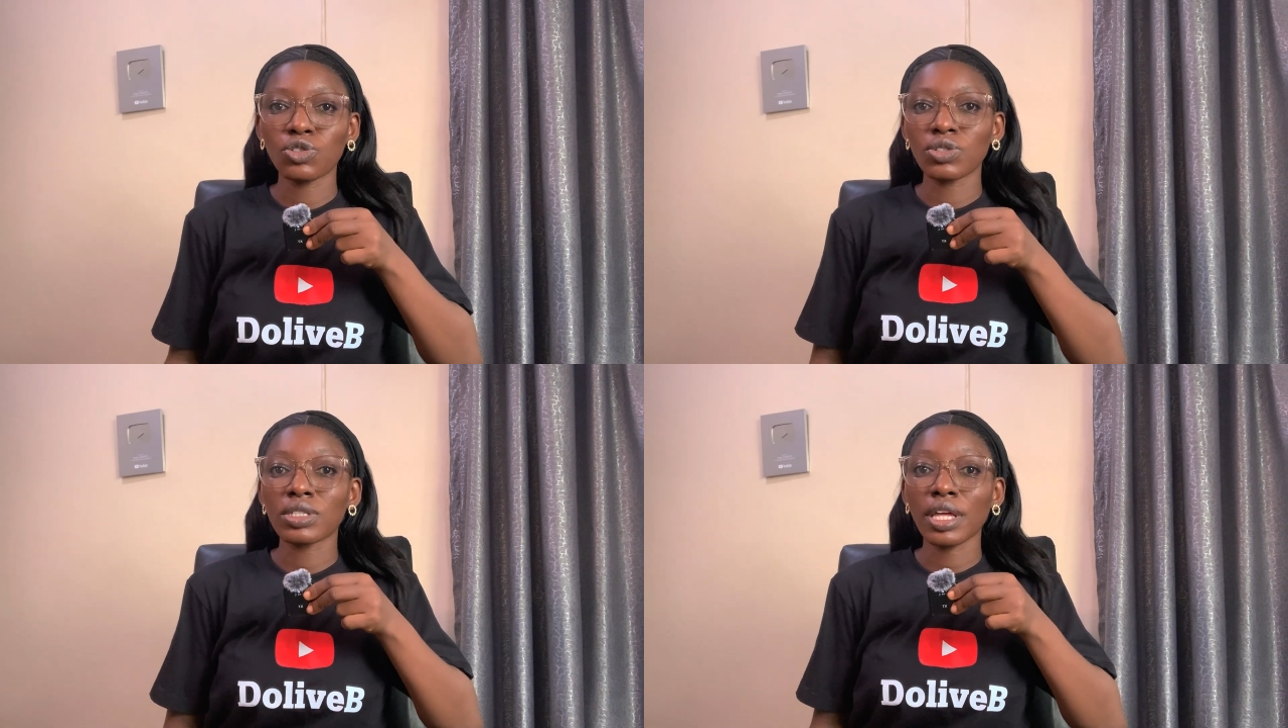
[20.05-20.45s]

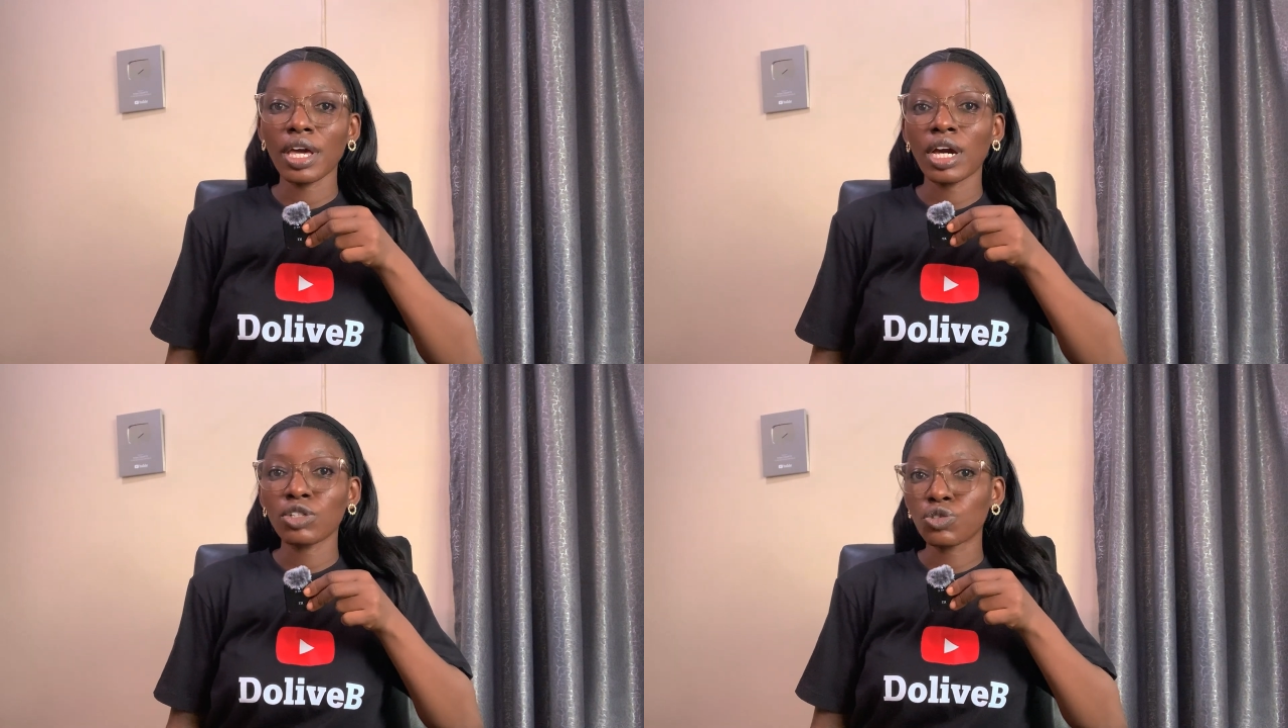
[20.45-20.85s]
using
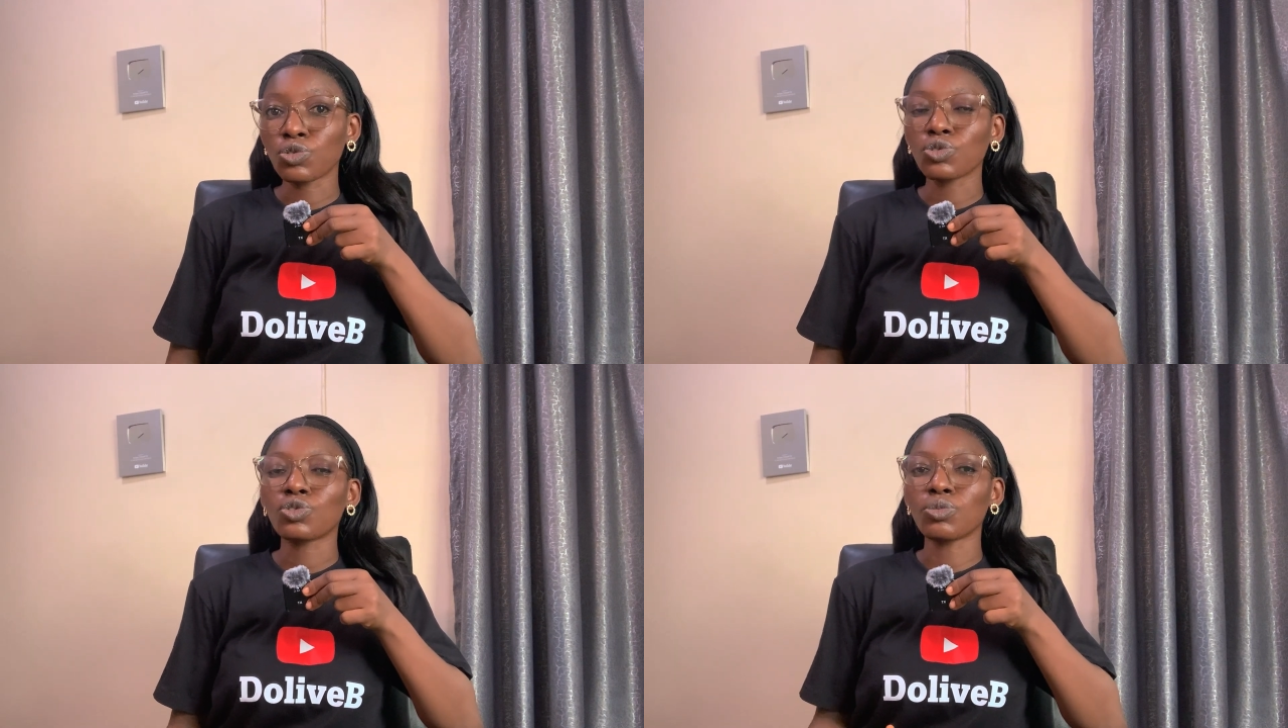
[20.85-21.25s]
AI
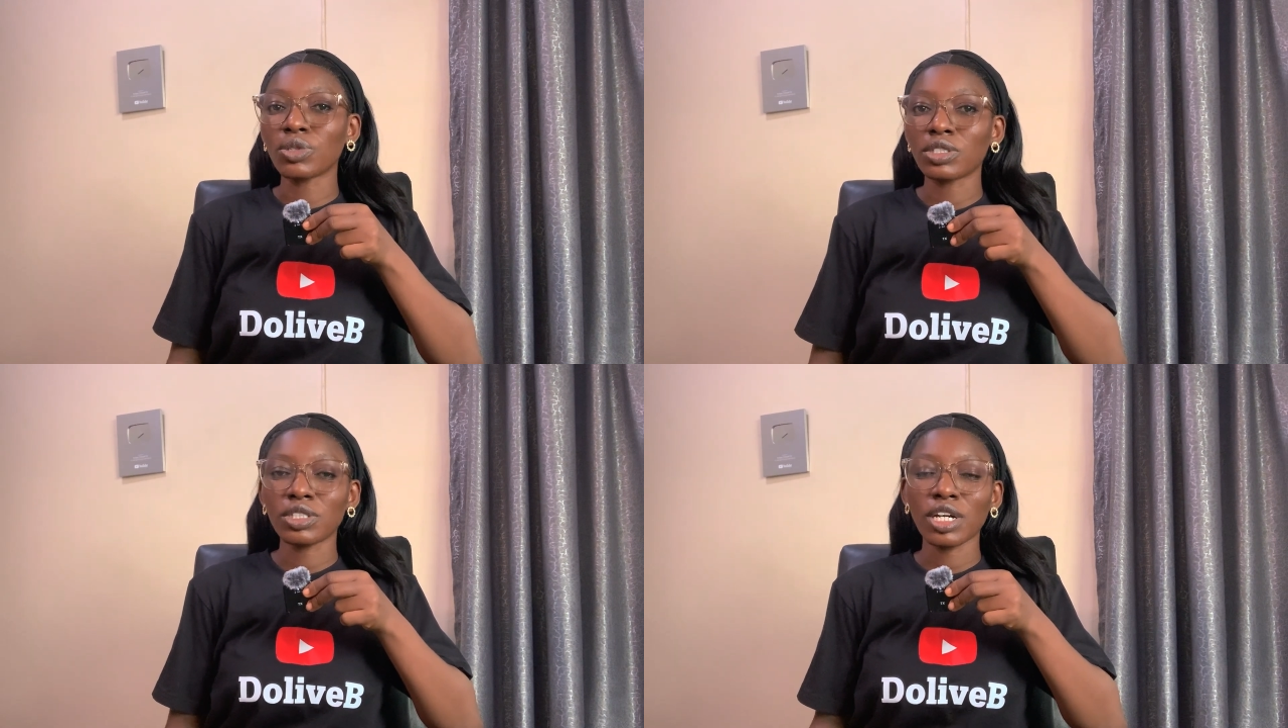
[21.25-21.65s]
tools to
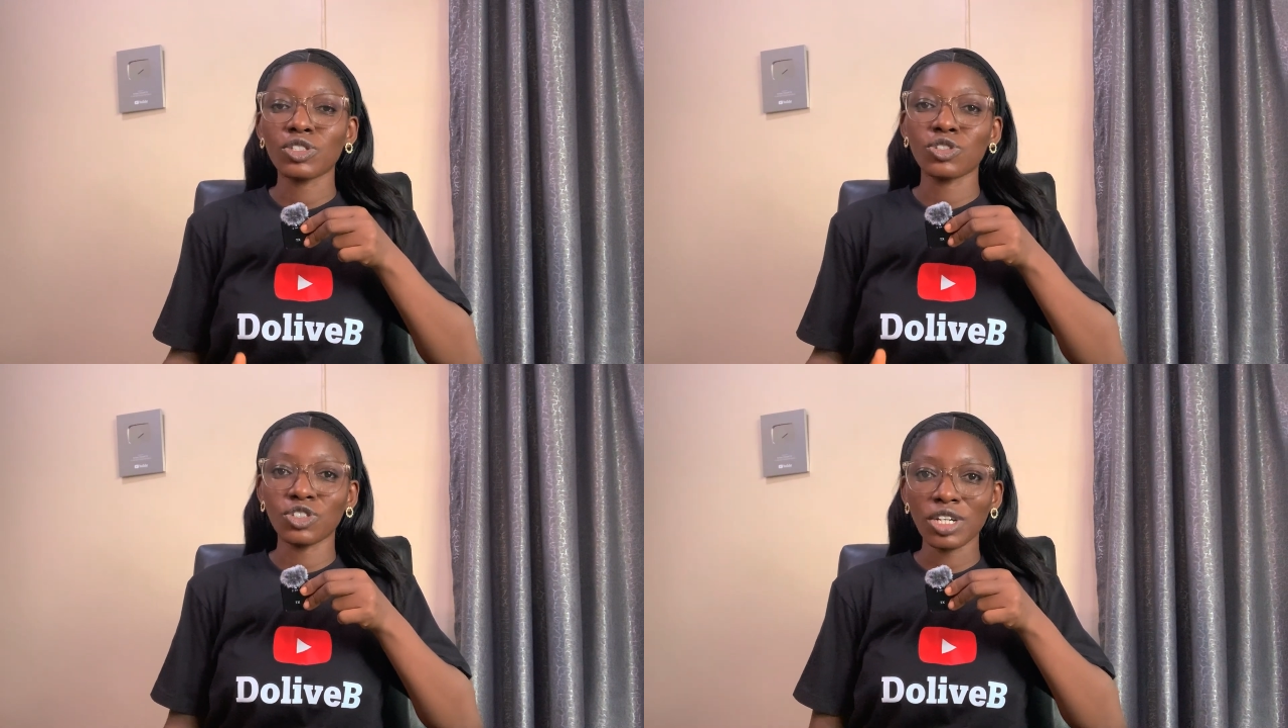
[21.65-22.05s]

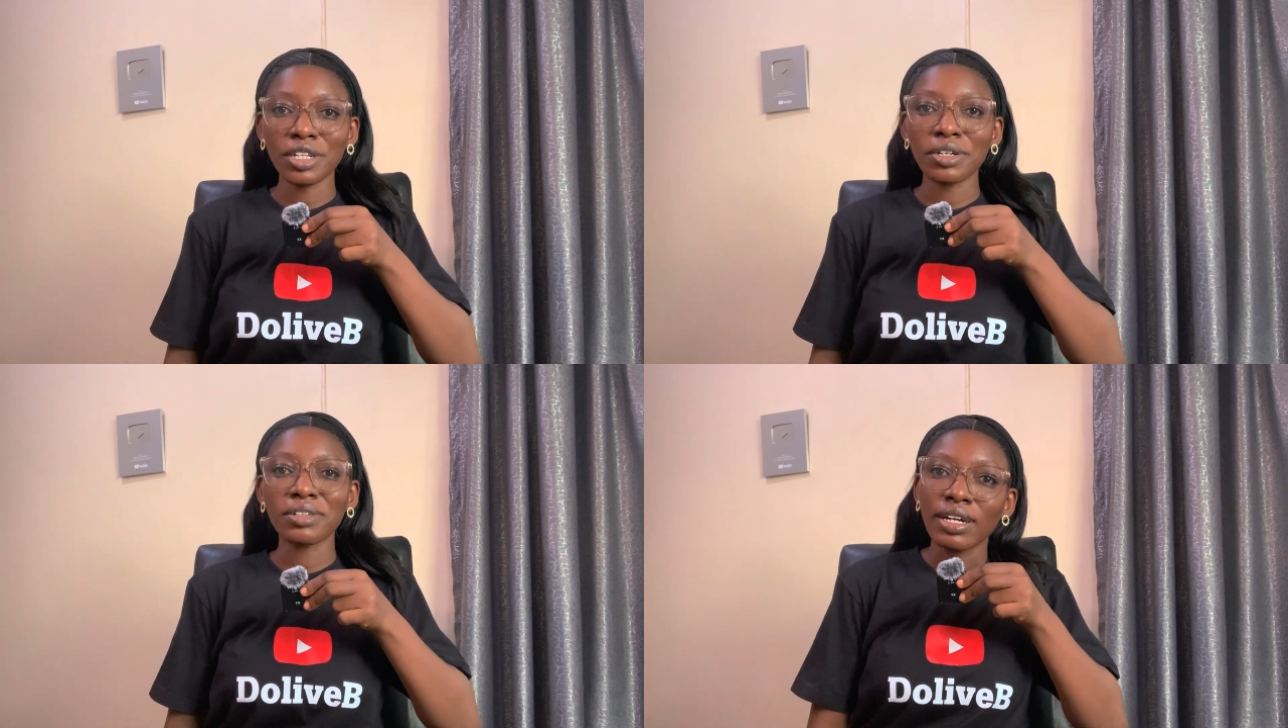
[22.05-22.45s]
monetize your
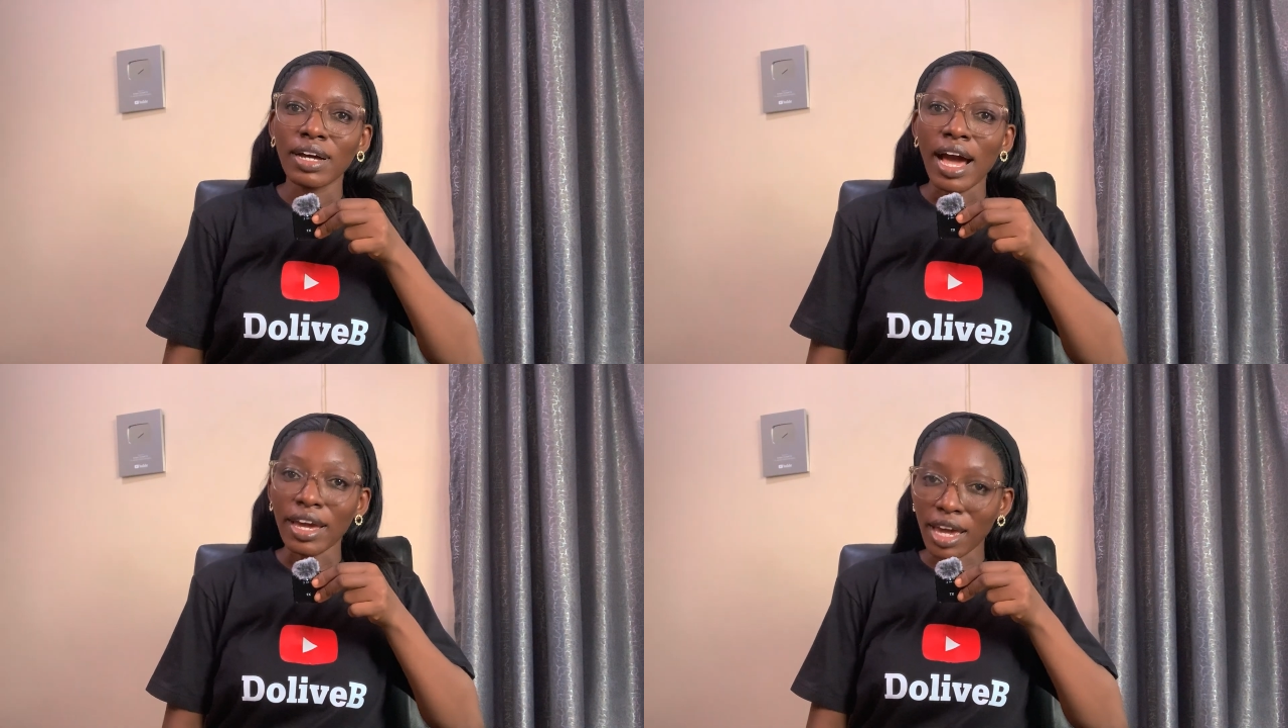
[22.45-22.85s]
channel?
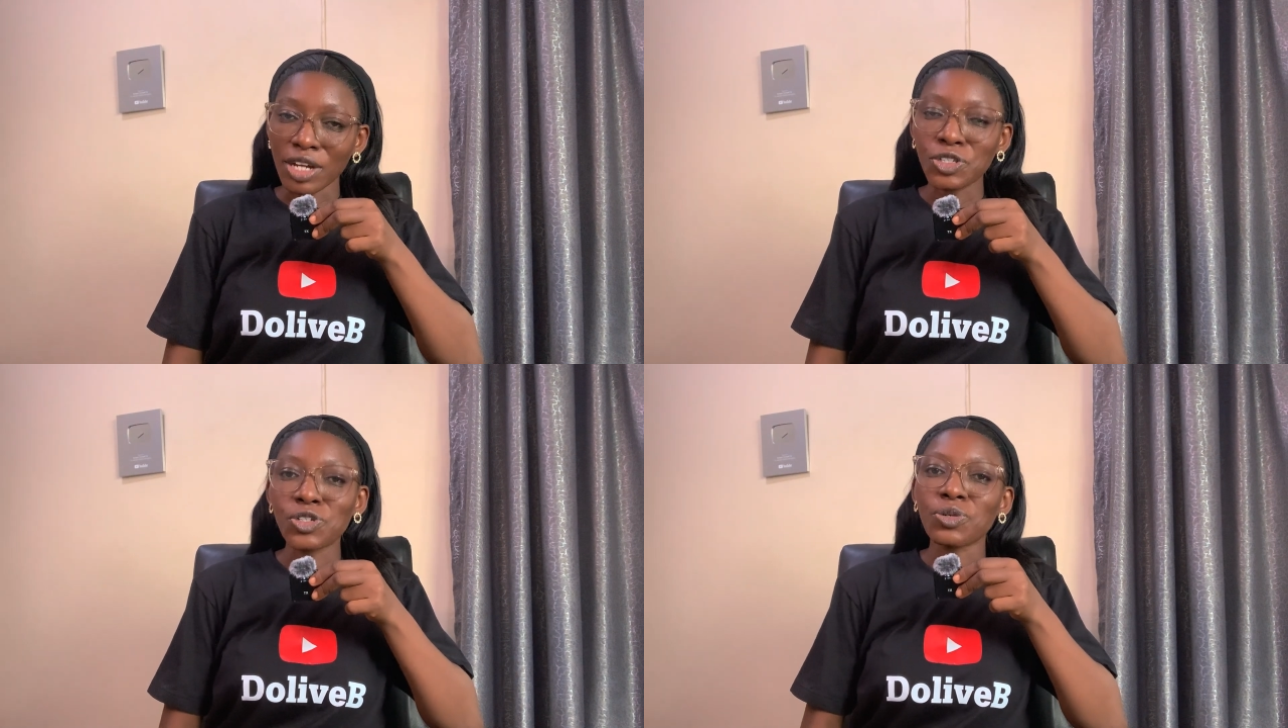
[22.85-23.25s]
I got